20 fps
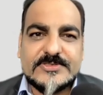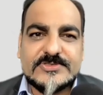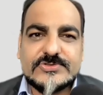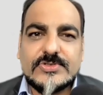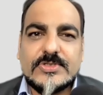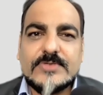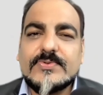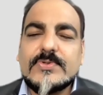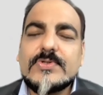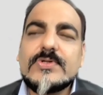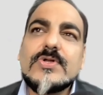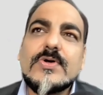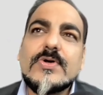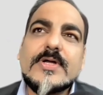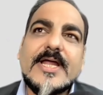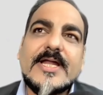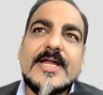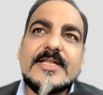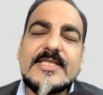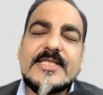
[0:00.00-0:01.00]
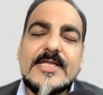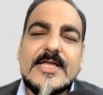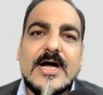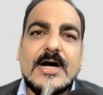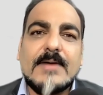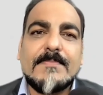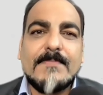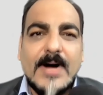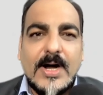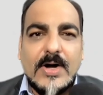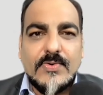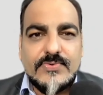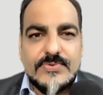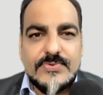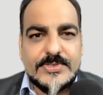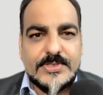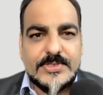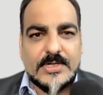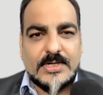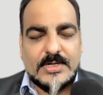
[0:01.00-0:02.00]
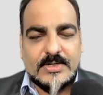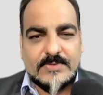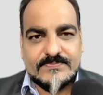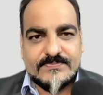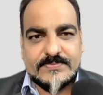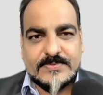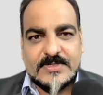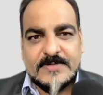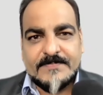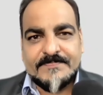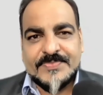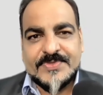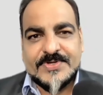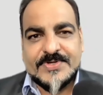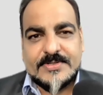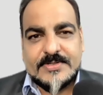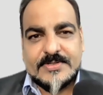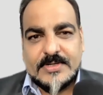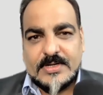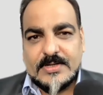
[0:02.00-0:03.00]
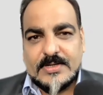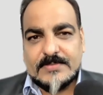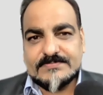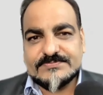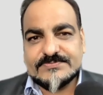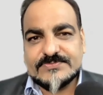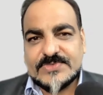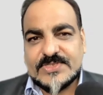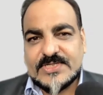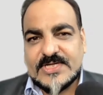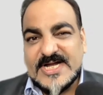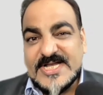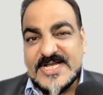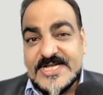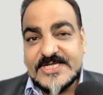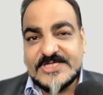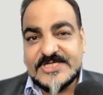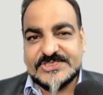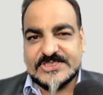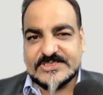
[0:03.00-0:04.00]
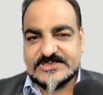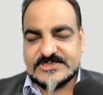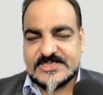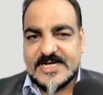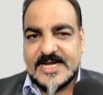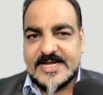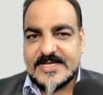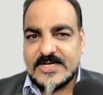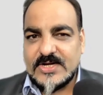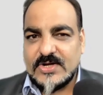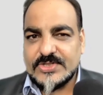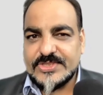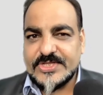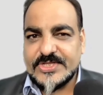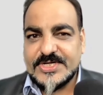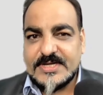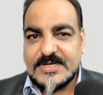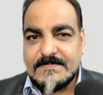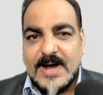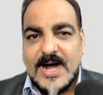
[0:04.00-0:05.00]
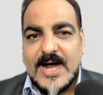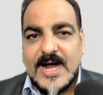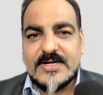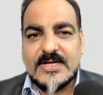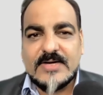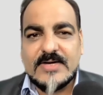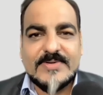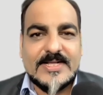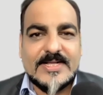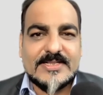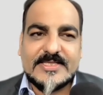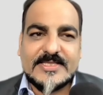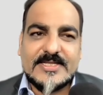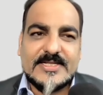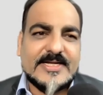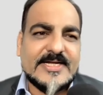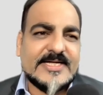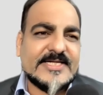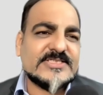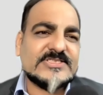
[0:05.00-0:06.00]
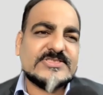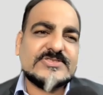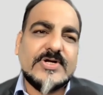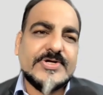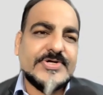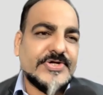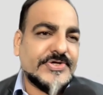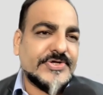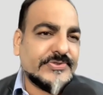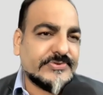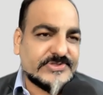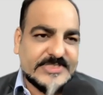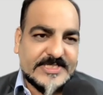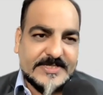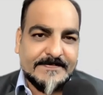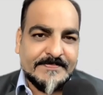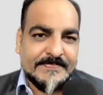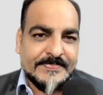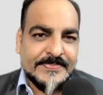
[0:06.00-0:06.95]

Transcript: So if you look at the amount of conditions right now, the demand of healthcare, it is not reducing.